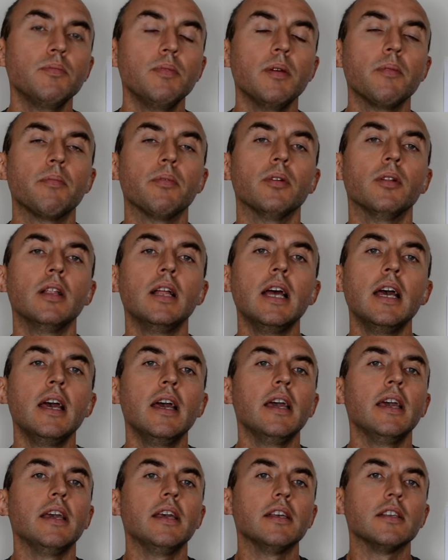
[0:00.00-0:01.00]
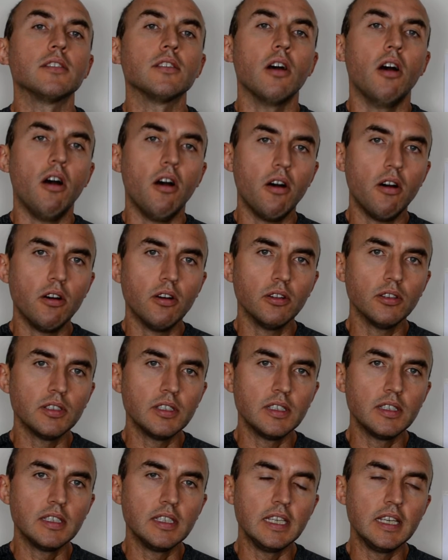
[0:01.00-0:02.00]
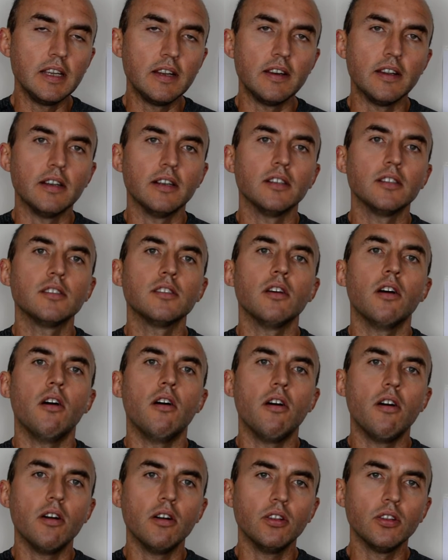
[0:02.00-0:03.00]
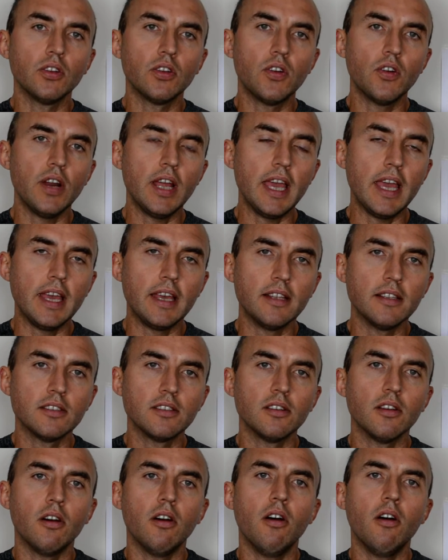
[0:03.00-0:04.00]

people, is all cereals, all grains,